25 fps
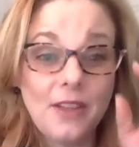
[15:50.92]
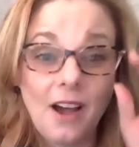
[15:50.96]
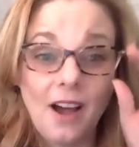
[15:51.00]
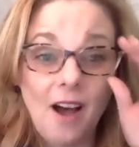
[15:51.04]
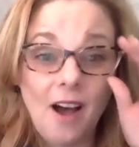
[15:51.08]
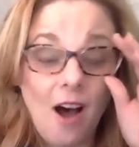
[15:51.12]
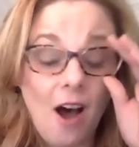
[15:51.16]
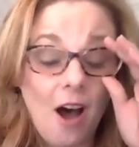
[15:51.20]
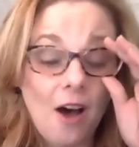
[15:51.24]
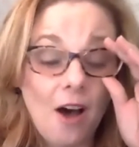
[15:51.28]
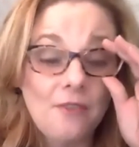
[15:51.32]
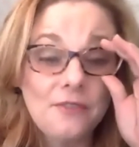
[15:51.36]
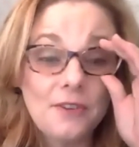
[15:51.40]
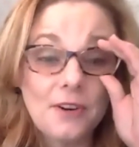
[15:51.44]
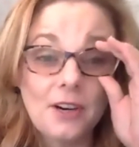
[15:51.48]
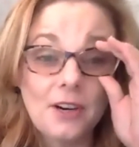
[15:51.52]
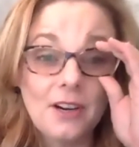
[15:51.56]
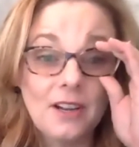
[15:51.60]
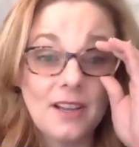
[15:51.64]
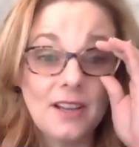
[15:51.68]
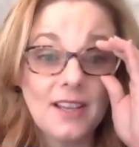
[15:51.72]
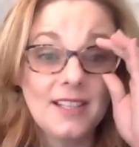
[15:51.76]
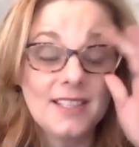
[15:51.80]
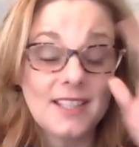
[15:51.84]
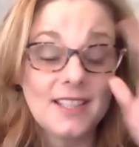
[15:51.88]
offer
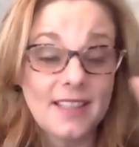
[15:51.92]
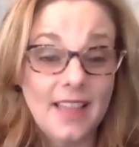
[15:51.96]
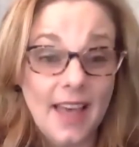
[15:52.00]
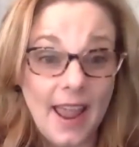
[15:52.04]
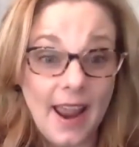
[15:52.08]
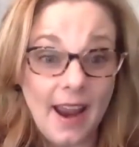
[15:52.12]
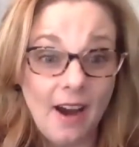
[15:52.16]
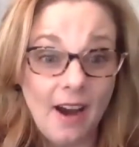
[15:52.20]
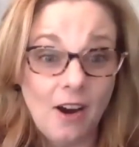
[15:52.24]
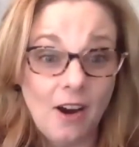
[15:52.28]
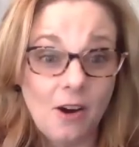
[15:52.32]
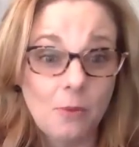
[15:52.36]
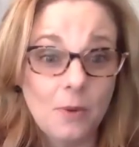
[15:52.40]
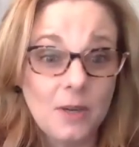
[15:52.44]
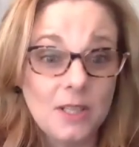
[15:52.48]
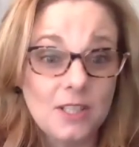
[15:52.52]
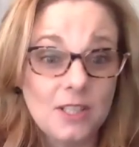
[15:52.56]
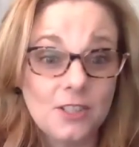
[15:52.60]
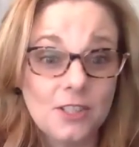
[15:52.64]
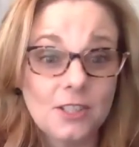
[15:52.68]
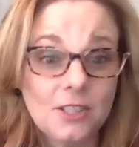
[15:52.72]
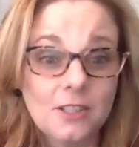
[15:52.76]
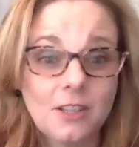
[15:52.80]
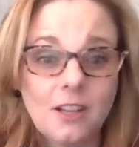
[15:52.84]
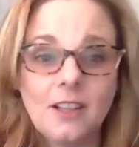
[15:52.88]
is there, which
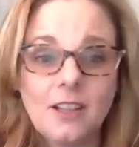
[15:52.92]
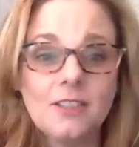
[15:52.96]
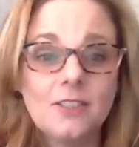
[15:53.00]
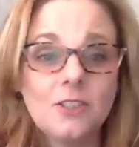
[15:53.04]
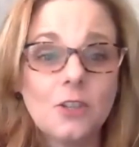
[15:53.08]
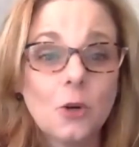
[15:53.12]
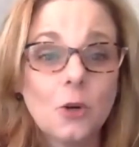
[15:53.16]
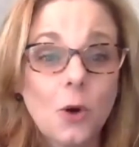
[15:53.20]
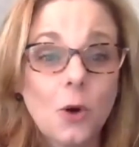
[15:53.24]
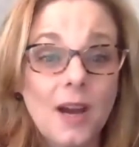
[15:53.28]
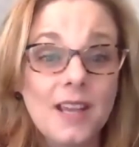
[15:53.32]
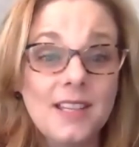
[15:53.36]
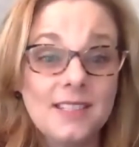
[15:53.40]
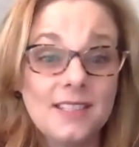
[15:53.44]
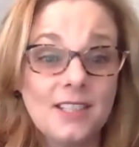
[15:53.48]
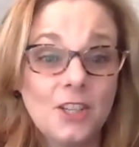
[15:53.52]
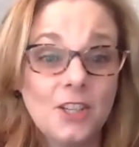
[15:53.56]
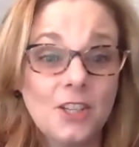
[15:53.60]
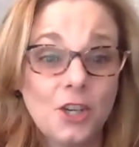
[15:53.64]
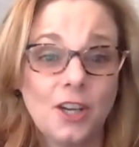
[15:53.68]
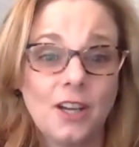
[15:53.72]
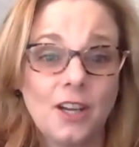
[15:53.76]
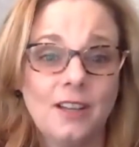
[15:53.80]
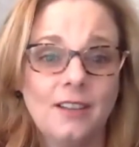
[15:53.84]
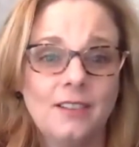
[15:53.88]
is crazy
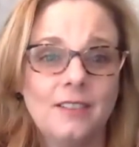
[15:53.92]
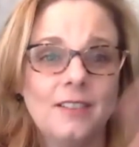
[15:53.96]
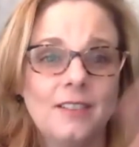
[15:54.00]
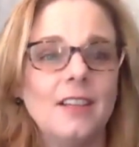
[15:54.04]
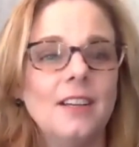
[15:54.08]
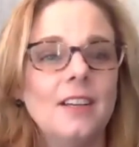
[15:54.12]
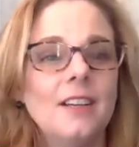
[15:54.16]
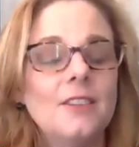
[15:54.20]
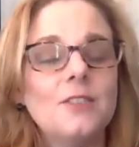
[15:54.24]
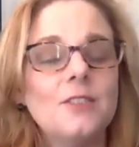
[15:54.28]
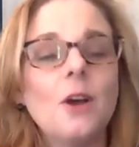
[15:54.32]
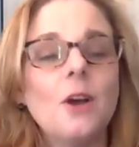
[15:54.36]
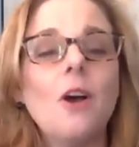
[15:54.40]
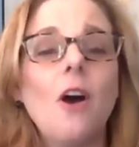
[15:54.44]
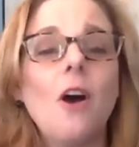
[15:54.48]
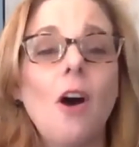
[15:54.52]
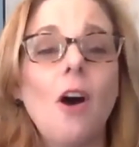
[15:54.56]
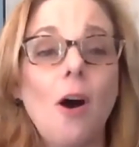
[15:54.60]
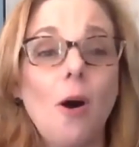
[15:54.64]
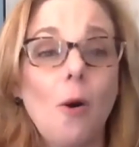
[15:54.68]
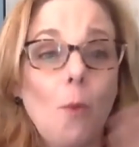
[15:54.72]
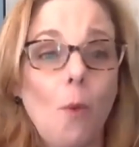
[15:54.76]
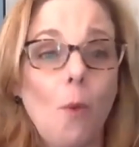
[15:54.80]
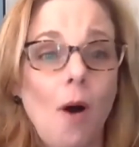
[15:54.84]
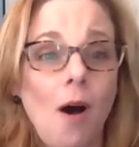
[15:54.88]
good. So
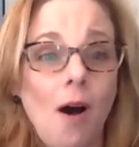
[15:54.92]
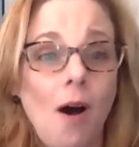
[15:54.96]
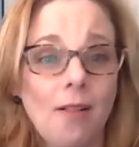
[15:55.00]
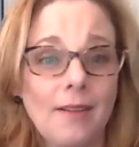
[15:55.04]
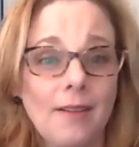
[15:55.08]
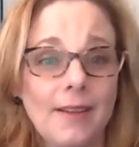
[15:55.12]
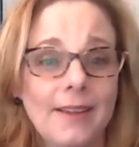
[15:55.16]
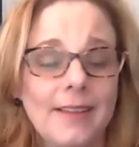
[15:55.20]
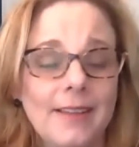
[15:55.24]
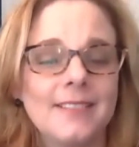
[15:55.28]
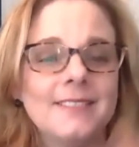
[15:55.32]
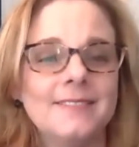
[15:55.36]
call Wally.